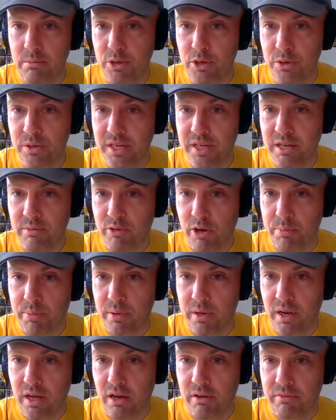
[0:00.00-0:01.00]
Who did a
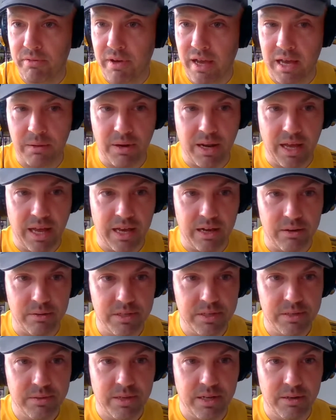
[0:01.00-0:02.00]
proper laugh out
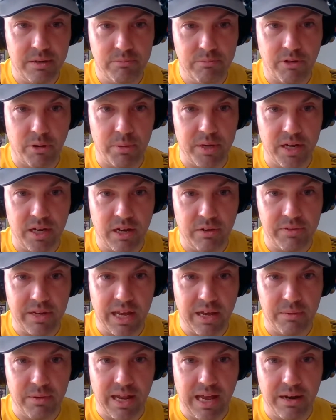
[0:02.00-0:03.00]
loud? Properly laughed
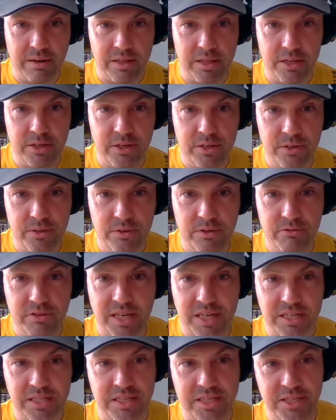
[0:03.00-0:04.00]
out loud at the nude,
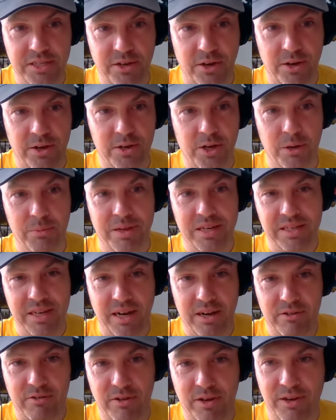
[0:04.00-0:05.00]
ridiculously chunk comment,
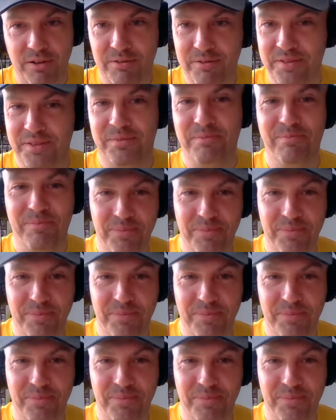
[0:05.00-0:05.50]
Telecraft.